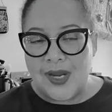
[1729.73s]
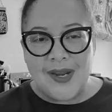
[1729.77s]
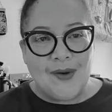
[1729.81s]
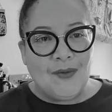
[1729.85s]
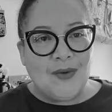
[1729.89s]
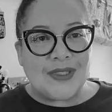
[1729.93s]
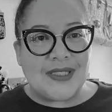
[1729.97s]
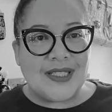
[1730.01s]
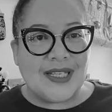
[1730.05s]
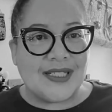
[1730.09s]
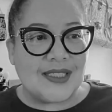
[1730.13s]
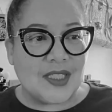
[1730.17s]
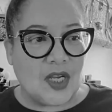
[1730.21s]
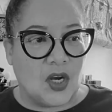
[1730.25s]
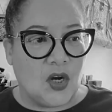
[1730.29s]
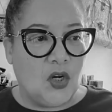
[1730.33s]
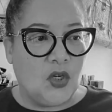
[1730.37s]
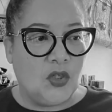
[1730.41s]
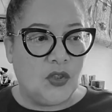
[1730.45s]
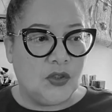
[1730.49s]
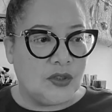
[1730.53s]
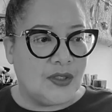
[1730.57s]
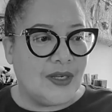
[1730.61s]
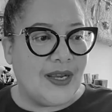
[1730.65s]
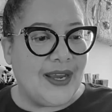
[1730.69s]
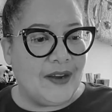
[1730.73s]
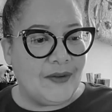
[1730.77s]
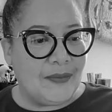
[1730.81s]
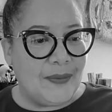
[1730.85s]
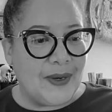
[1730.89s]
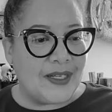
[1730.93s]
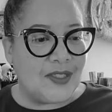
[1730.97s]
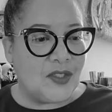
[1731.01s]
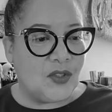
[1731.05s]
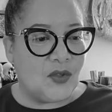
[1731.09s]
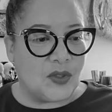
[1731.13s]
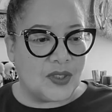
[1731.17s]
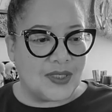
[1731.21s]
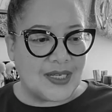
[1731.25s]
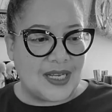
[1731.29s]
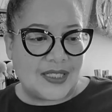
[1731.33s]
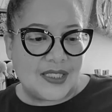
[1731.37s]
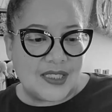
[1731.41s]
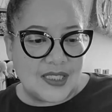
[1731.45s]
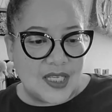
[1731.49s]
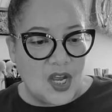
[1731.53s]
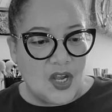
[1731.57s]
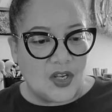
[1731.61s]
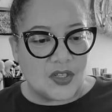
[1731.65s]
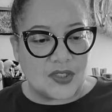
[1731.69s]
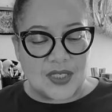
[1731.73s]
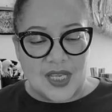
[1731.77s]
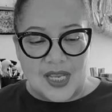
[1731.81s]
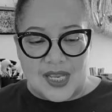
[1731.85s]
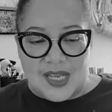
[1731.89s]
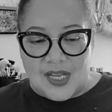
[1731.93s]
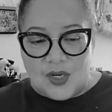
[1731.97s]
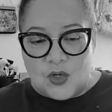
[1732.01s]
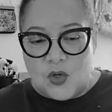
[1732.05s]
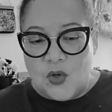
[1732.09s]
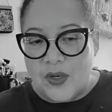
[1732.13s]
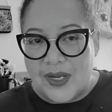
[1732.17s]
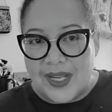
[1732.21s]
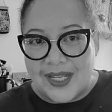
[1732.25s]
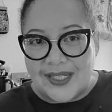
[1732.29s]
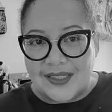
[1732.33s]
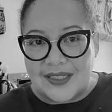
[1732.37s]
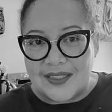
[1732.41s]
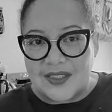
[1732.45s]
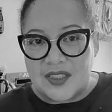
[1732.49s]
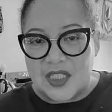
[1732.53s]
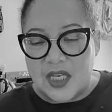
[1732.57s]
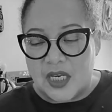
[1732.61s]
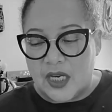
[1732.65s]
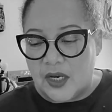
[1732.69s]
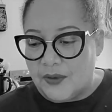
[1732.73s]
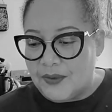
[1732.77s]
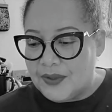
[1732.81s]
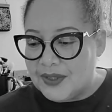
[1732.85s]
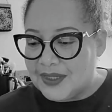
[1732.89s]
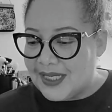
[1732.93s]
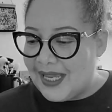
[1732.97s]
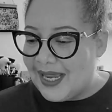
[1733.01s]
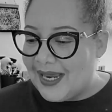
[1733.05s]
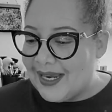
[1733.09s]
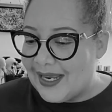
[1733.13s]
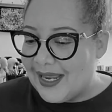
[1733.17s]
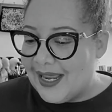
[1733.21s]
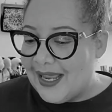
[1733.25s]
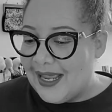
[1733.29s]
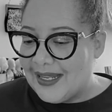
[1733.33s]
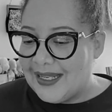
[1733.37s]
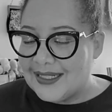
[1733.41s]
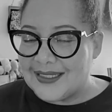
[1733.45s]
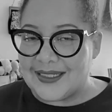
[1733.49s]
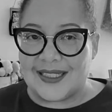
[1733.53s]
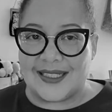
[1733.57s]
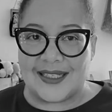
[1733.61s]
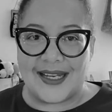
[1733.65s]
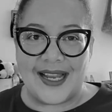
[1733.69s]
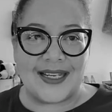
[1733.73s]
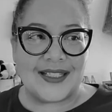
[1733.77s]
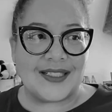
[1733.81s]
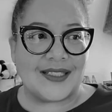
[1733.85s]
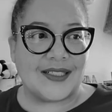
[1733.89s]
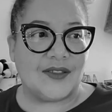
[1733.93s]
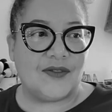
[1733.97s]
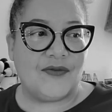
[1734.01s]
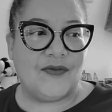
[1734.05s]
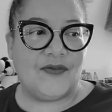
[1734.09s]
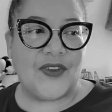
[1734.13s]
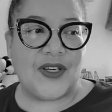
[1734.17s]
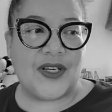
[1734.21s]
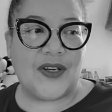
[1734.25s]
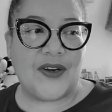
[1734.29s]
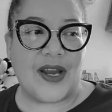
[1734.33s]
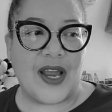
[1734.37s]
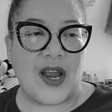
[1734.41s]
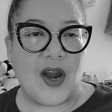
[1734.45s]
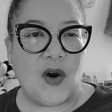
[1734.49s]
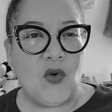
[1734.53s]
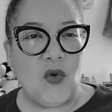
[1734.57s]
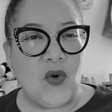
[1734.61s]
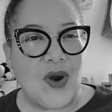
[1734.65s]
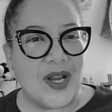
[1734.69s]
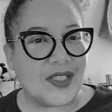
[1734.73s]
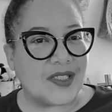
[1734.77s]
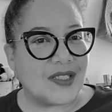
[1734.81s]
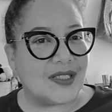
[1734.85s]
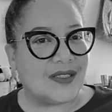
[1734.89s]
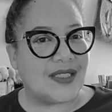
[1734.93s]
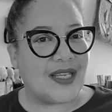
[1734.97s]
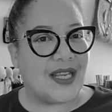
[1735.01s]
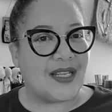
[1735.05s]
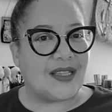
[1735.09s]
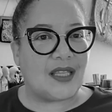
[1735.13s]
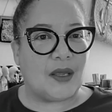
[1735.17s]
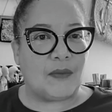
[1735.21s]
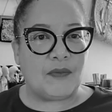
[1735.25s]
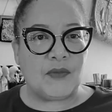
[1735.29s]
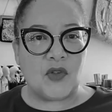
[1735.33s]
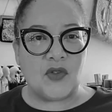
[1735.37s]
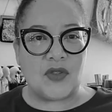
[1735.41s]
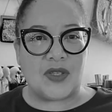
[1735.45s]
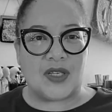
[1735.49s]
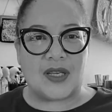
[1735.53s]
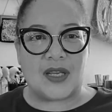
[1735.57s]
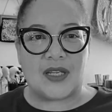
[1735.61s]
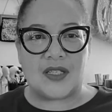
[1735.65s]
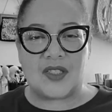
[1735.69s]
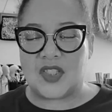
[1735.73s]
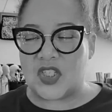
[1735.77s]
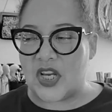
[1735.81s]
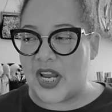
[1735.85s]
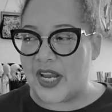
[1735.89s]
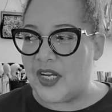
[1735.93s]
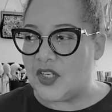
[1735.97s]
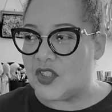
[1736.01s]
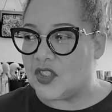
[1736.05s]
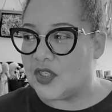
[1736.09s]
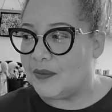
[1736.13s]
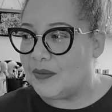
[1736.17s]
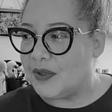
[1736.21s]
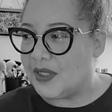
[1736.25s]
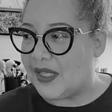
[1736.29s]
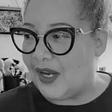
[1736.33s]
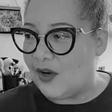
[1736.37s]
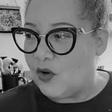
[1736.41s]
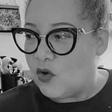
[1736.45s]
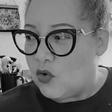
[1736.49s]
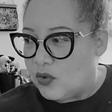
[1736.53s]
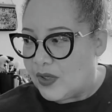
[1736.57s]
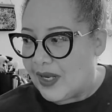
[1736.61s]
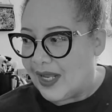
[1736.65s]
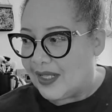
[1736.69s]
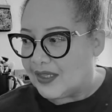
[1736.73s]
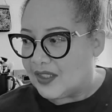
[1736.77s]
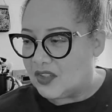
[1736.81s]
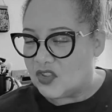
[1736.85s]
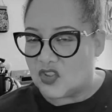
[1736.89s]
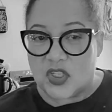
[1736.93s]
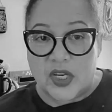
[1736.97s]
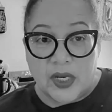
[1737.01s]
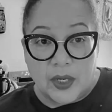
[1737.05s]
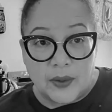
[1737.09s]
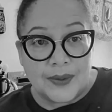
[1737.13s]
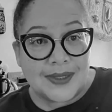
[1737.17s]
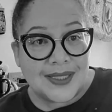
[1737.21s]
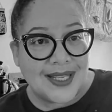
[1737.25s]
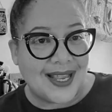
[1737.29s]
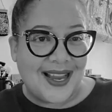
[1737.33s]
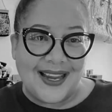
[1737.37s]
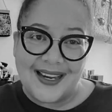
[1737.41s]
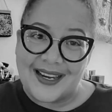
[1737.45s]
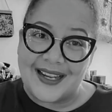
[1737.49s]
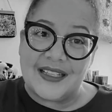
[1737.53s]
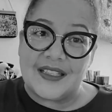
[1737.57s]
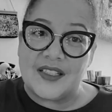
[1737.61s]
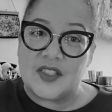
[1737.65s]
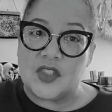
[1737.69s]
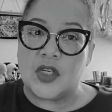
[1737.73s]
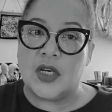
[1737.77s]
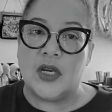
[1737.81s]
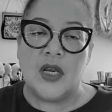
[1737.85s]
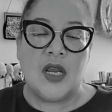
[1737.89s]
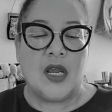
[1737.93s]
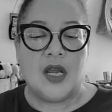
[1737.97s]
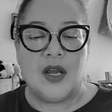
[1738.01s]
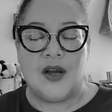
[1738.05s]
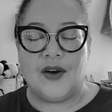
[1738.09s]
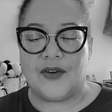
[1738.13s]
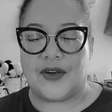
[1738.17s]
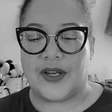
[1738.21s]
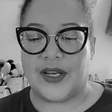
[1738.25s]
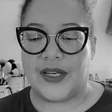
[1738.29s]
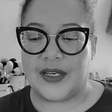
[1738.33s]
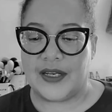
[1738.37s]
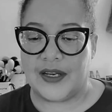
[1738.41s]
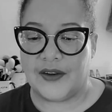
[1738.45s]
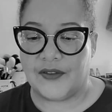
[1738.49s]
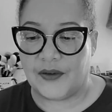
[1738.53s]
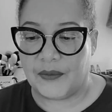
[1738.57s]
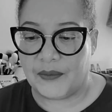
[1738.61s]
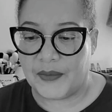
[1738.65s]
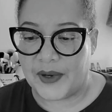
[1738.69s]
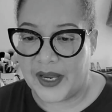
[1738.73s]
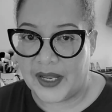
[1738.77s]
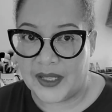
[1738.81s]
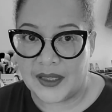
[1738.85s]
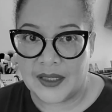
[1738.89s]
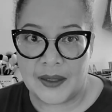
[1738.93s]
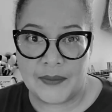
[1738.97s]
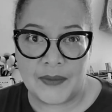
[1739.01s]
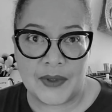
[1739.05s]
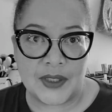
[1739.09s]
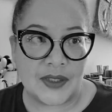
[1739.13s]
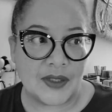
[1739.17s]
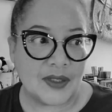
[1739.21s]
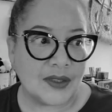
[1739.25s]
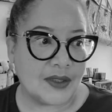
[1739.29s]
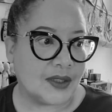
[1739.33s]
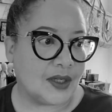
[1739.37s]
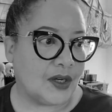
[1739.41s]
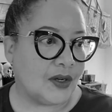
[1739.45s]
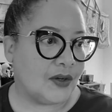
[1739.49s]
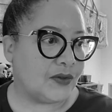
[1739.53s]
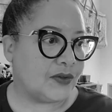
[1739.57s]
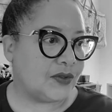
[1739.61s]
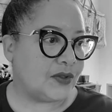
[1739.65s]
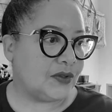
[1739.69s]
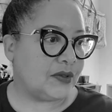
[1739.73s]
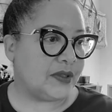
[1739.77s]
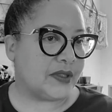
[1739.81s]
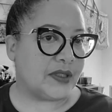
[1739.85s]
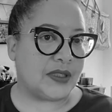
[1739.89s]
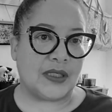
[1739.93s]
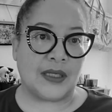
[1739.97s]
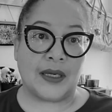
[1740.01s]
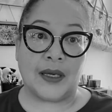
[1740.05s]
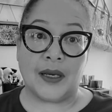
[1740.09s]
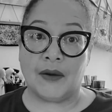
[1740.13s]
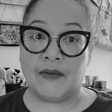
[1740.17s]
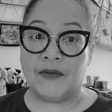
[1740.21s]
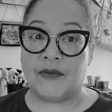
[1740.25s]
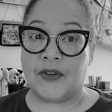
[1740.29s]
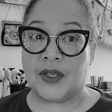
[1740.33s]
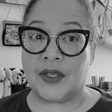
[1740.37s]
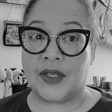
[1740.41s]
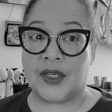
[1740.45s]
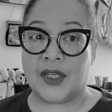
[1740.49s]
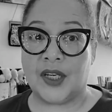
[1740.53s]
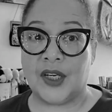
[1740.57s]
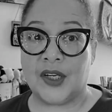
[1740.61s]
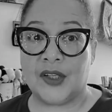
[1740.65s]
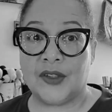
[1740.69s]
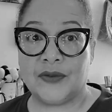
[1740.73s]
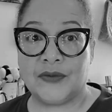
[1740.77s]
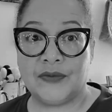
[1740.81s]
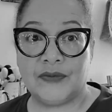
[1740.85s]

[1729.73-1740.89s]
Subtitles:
What's that song? Everybody doing a sauce. Who got the cherries? I should figure out. Oh, I should take that music and change it. Like, who got the cherries? Okay, never mind. Let me just go and do this damn video.